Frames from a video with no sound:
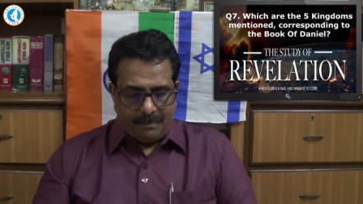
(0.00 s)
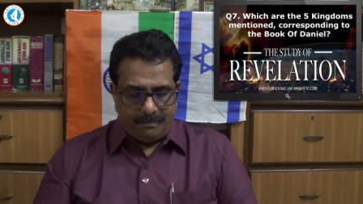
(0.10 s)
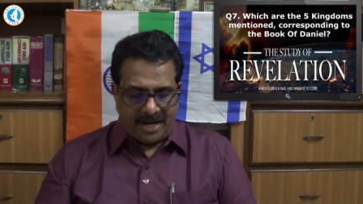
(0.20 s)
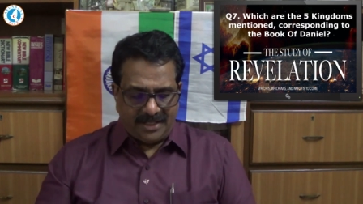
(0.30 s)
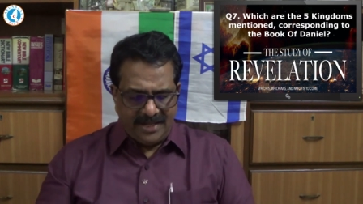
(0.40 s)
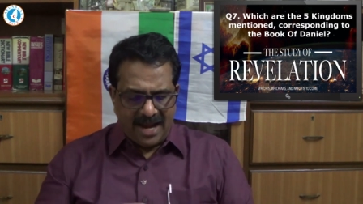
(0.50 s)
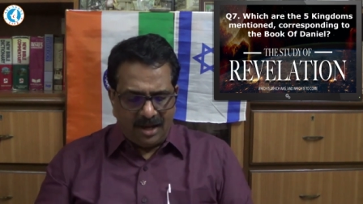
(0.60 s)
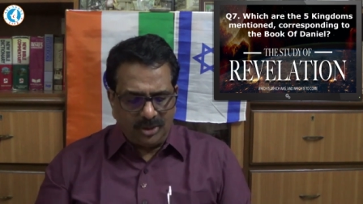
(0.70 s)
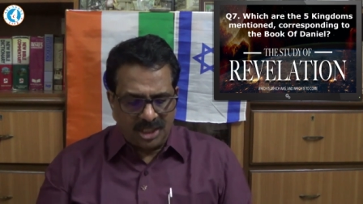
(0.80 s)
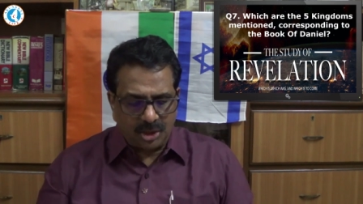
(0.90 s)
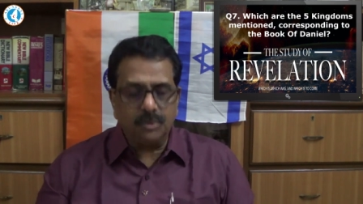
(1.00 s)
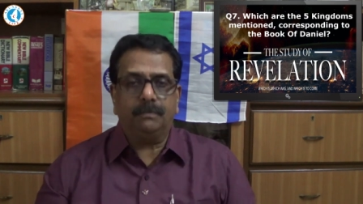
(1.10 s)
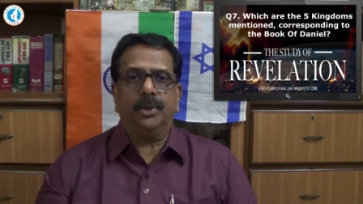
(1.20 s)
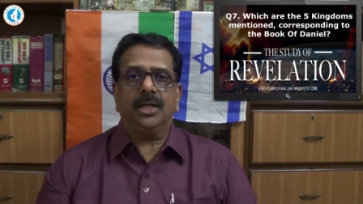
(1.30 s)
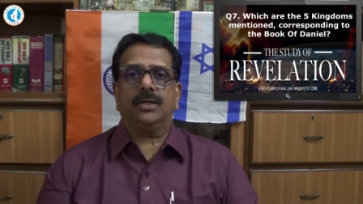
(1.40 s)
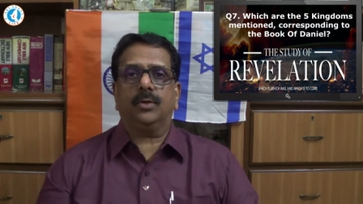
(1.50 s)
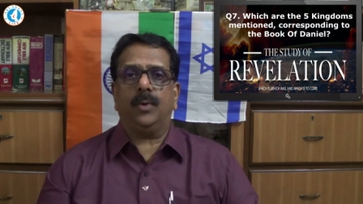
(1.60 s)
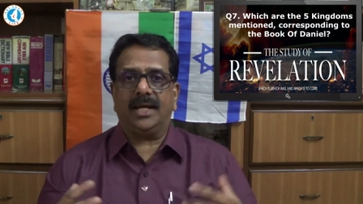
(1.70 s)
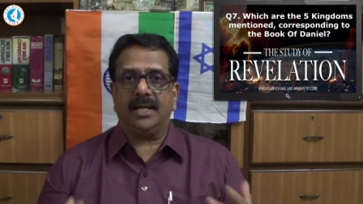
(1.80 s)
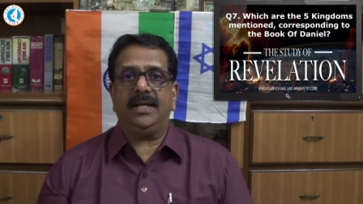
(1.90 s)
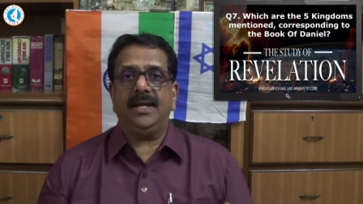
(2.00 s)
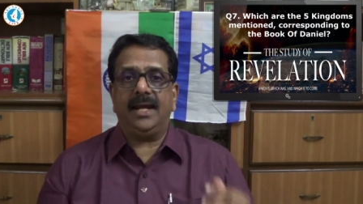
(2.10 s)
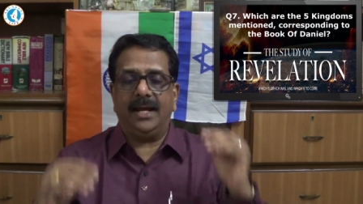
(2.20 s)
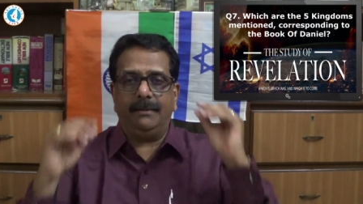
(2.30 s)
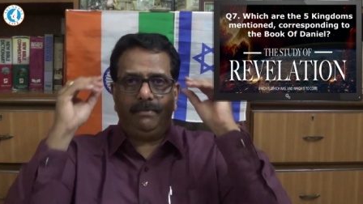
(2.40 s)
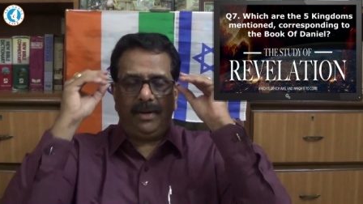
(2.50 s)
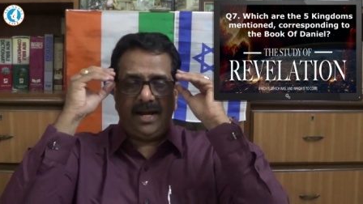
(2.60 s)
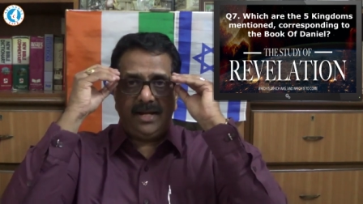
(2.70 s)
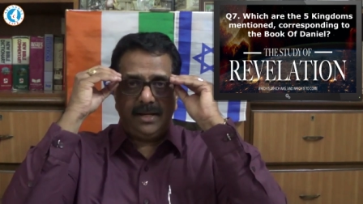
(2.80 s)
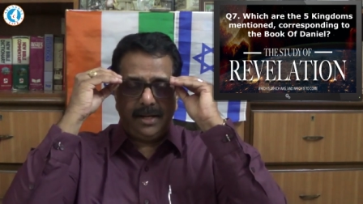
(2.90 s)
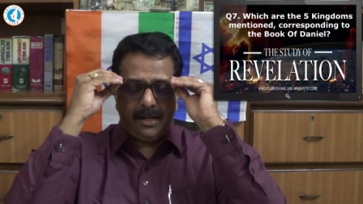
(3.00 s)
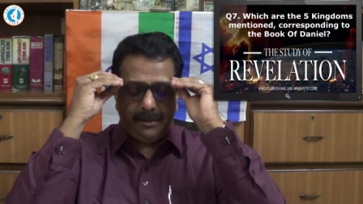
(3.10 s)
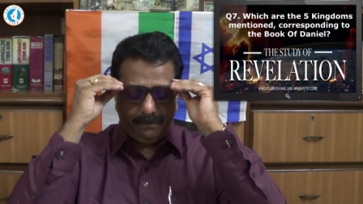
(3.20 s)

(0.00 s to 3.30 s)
But now just to put it quickly and plainly,